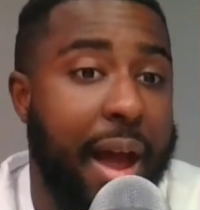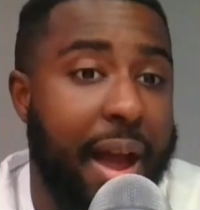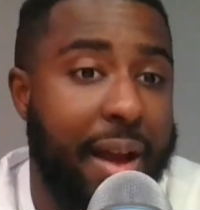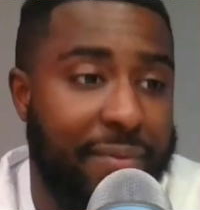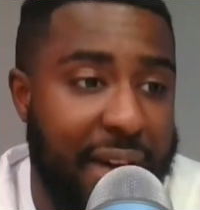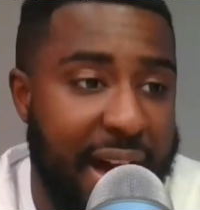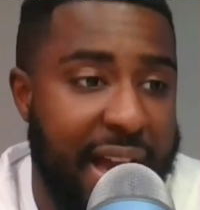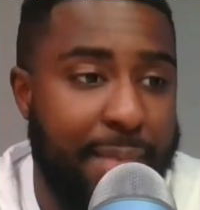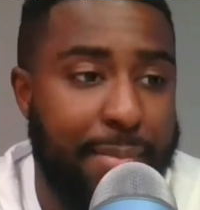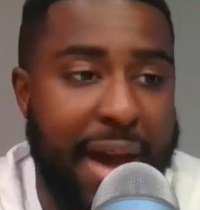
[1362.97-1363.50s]

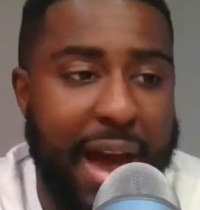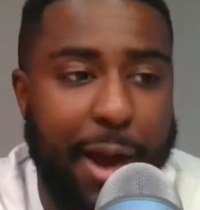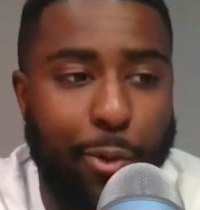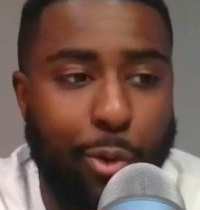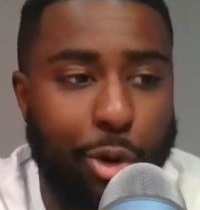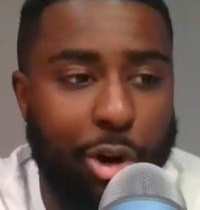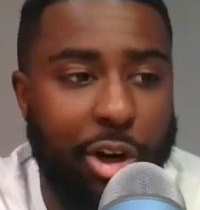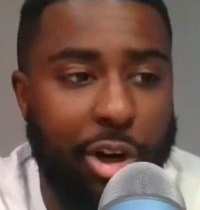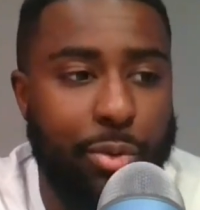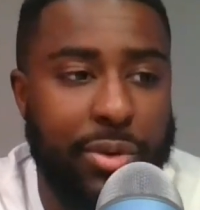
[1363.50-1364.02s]
If I am at
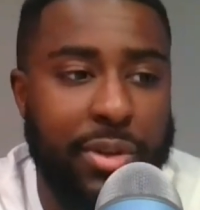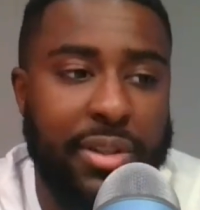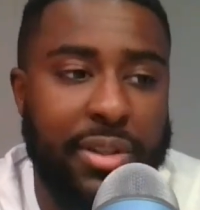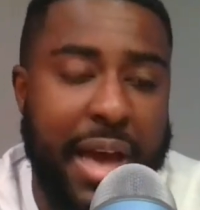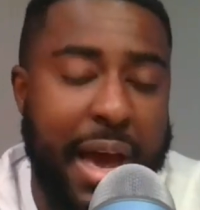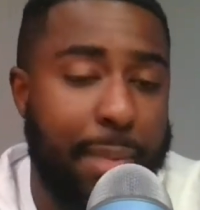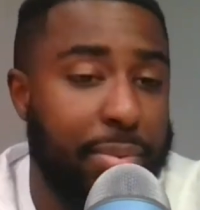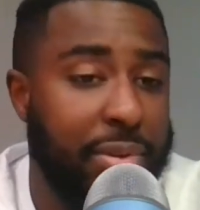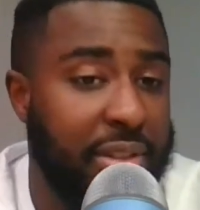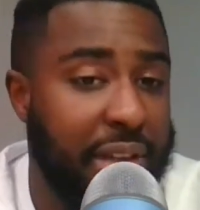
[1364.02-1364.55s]
work when this
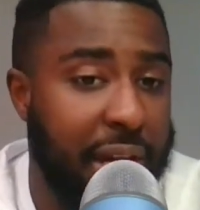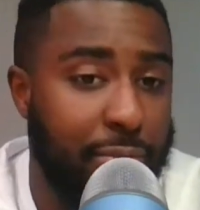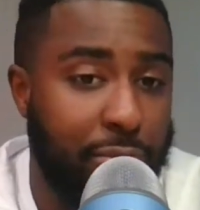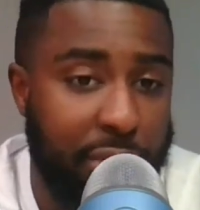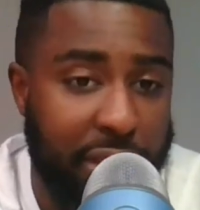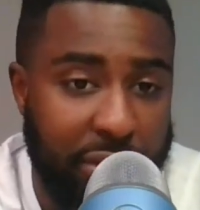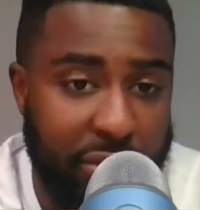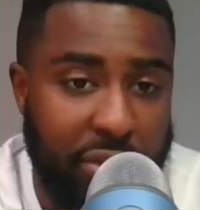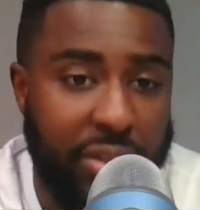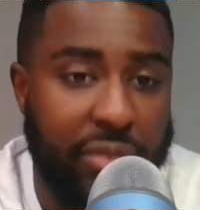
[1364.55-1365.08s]
happens, I will
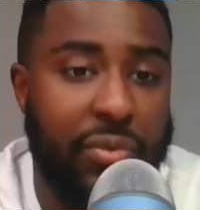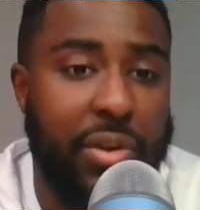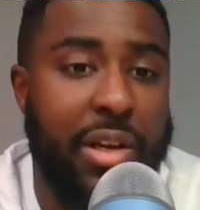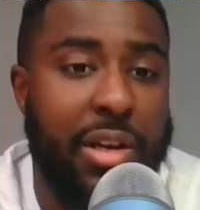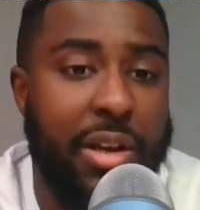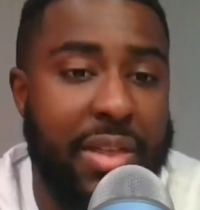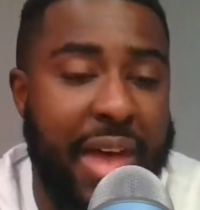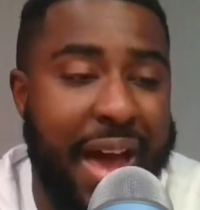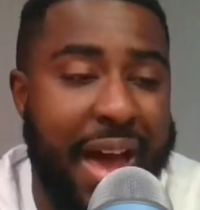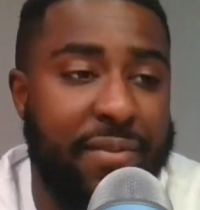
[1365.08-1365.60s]
get
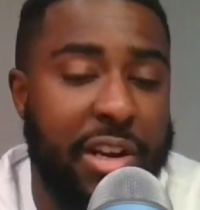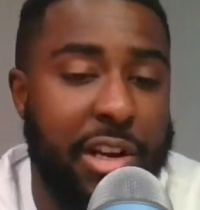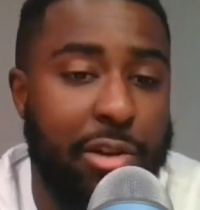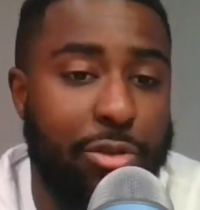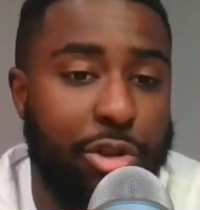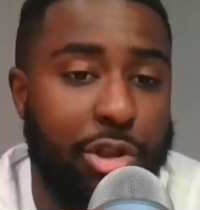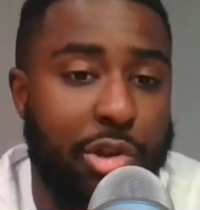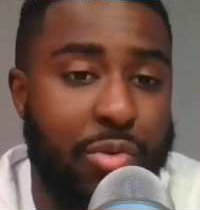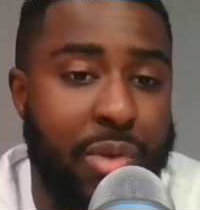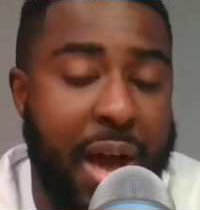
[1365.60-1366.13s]
that
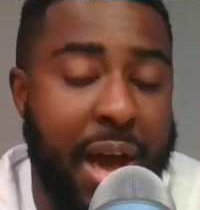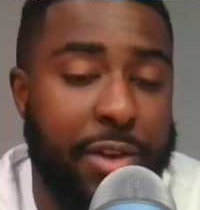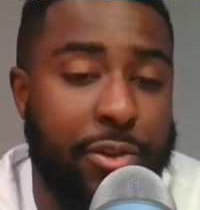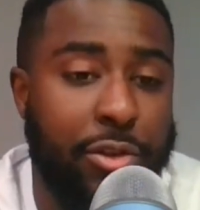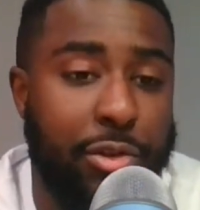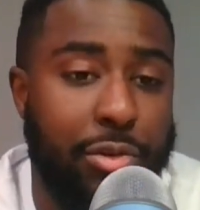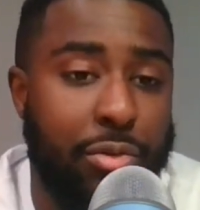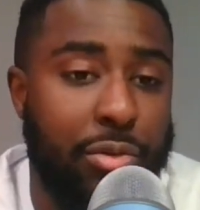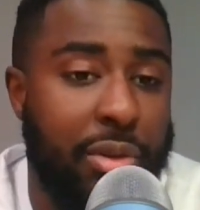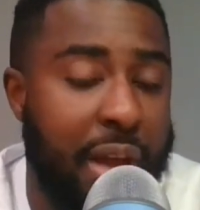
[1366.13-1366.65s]
video to you
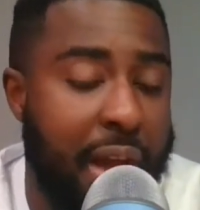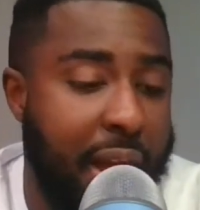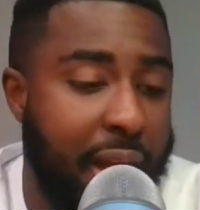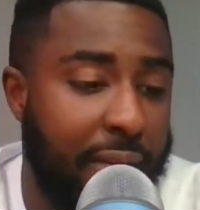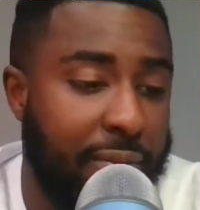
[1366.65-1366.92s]
guys Tuesday.